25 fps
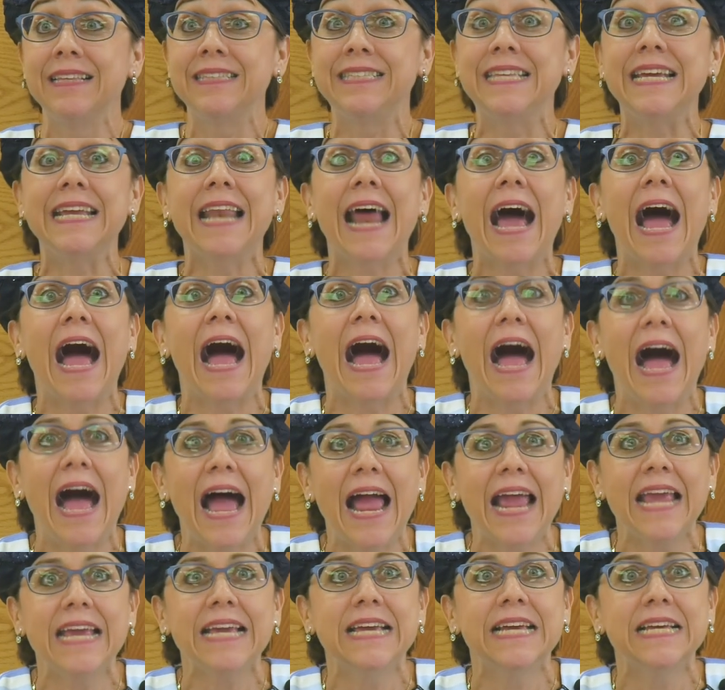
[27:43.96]
Did
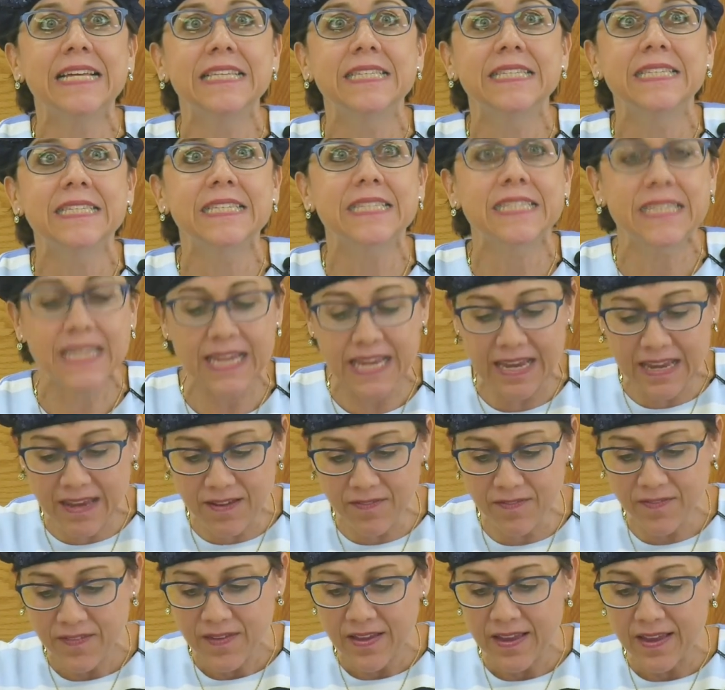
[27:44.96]
I
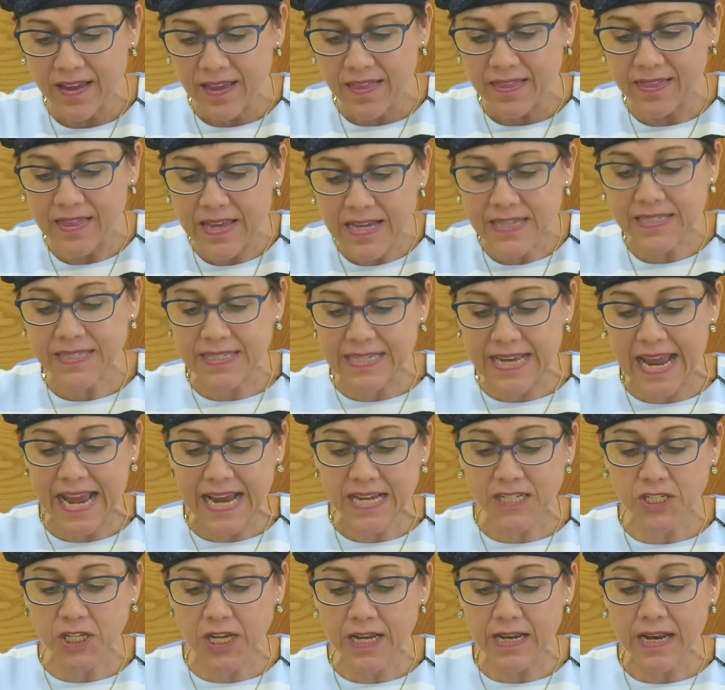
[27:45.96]
conceive this
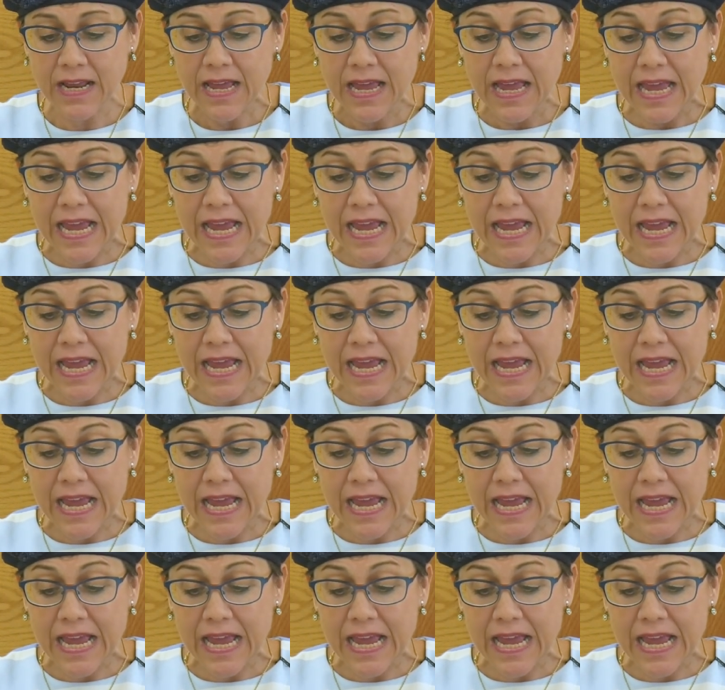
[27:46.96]
nation?